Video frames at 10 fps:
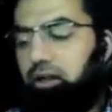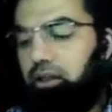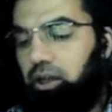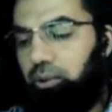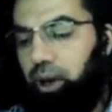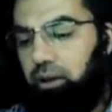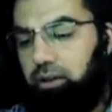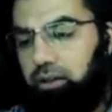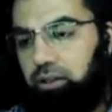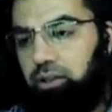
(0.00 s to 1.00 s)
Now, as
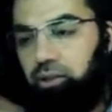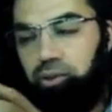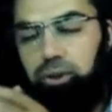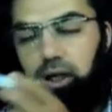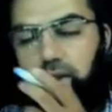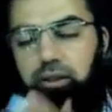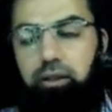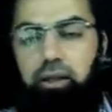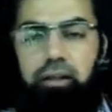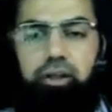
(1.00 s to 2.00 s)
I said to you that
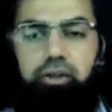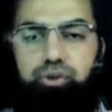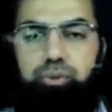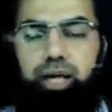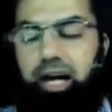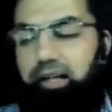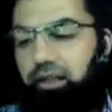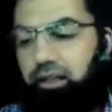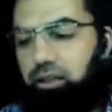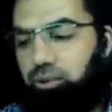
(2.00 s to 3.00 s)
there needs to be at
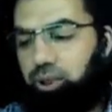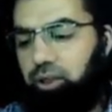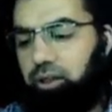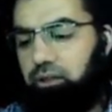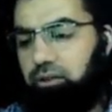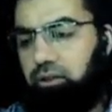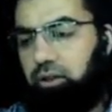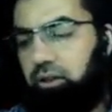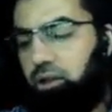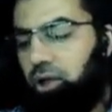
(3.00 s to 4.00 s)
least two electrical circuits.